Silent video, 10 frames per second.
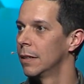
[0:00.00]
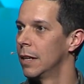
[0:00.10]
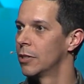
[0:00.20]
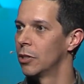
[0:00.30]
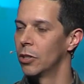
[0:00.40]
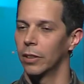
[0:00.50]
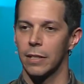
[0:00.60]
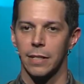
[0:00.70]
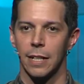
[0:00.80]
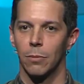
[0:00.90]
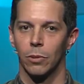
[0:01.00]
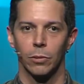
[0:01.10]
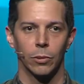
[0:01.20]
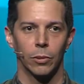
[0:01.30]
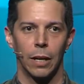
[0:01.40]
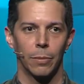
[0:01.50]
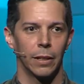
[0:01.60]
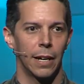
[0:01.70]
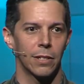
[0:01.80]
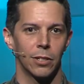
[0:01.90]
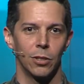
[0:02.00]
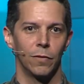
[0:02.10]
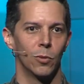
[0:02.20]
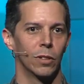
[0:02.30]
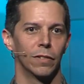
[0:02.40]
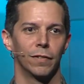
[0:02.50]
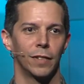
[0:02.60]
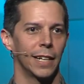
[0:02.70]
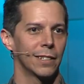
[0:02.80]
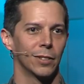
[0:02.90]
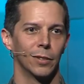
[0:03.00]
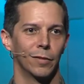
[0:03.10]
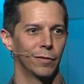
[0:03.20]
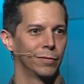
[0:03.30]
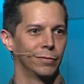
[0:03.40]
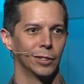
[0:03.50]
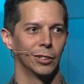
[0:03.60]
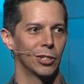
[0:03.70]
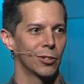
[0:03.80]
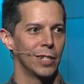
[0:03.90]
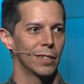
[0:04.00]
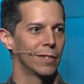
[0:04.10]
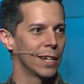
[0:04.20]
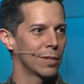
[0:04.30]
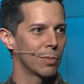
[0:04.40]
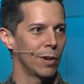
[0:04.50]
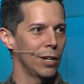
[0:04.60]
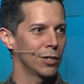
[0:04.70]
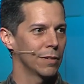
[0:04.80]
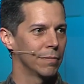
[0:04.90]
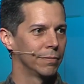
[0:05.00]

And so during this time, I'm going to ask you if you want to fight on the streets of desperation.